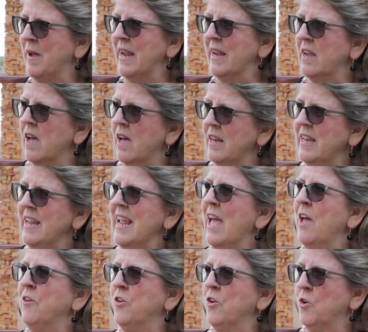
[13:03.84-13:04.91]
by cutting
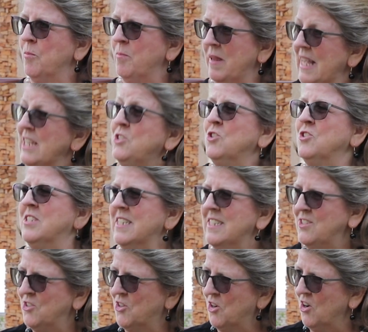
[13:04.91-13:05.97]
out her pleasure
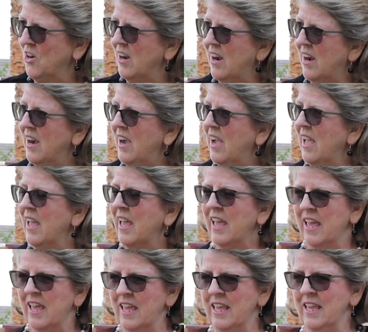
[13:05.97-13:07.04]
center
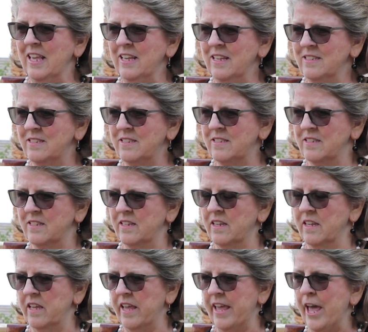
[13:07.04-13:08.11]
is
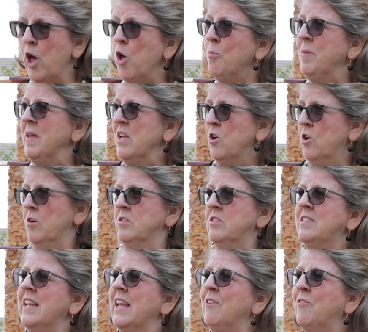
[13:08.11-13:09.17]
helping her
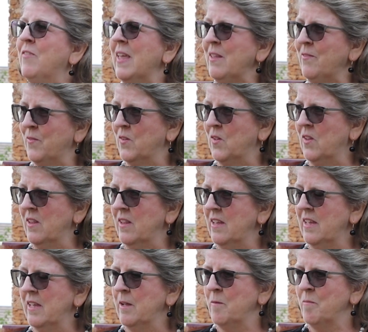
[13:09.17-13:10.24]
stay faithful,
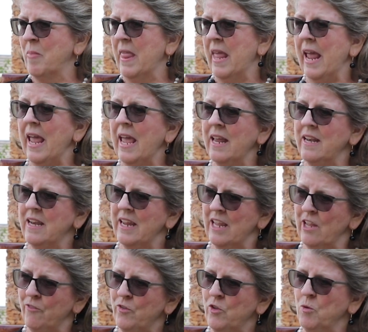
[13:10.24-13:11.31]
and
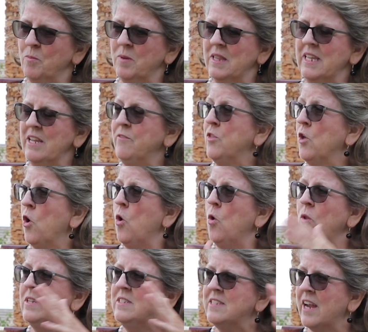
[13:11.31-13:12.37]
if you believe the
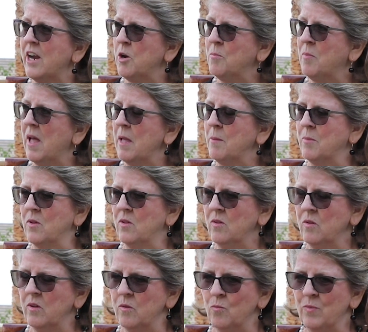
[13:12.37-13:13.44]
whole entire
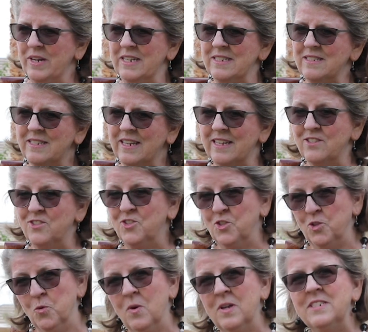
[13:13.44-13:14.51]
Bible, when it says
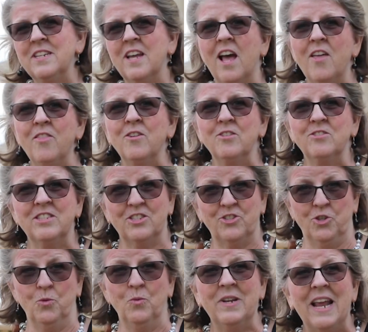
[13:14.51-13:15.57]
do unto others
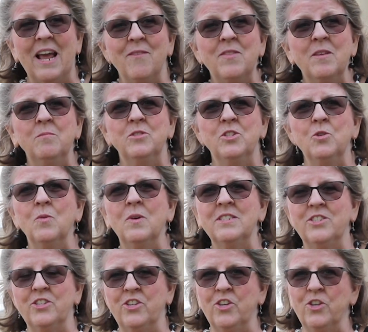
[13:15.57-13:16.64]
as you would have them do
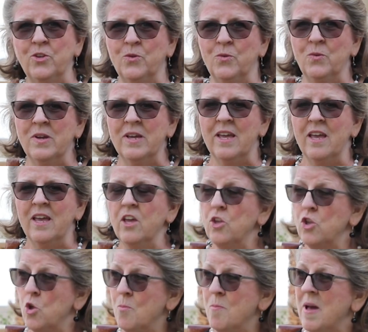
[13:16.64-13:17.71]
unto you,
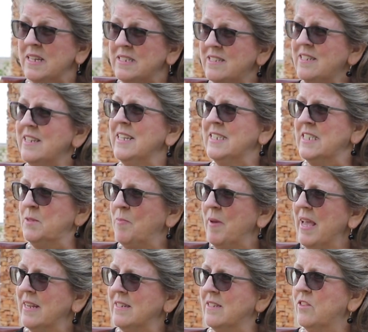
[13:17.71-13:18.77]
you must
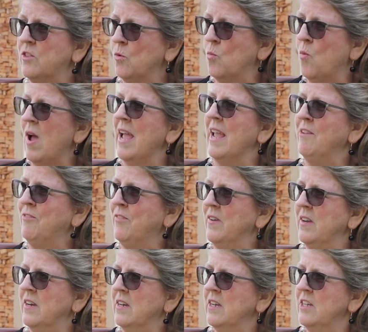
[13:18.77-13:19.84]
expect the wife
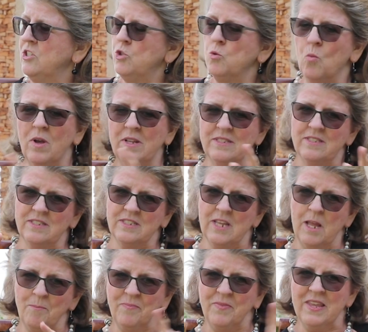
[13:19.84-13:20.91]
to want
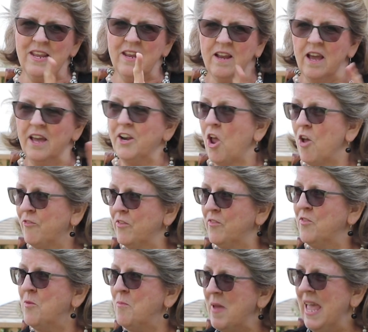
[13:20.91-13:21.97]
something cut off of
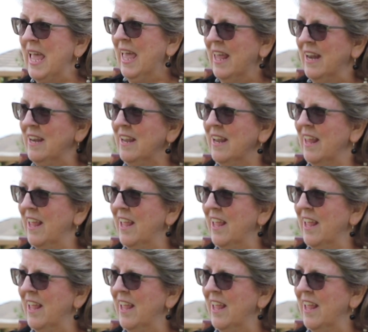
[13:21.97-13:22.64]
the man